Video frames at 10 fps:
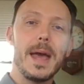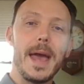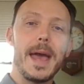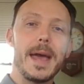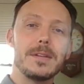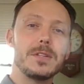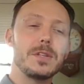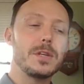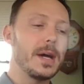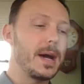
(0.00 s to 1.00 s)
And
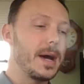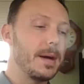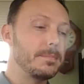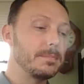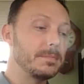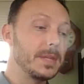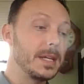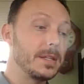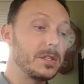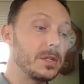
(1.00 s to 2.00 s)
um,
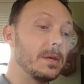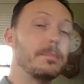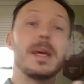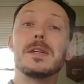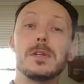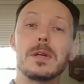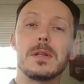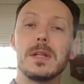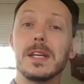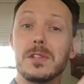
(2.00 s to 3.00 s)
it's it
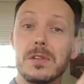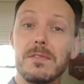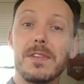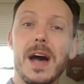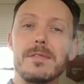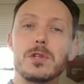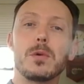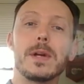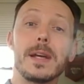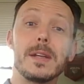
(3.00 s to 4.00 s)
basically it's five
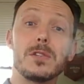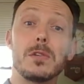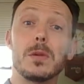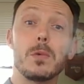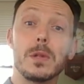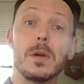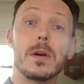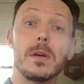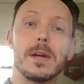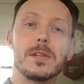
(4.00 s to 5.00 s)
short answer and one
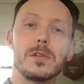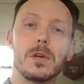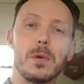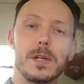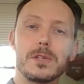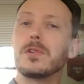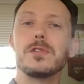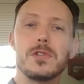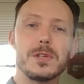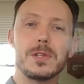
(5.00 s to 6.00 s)
longer answer
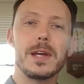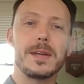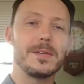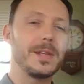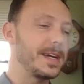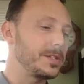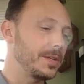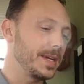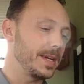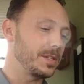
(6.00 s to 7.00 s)
question, just like your last
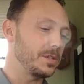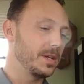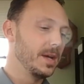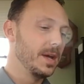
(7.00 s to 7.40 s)
test.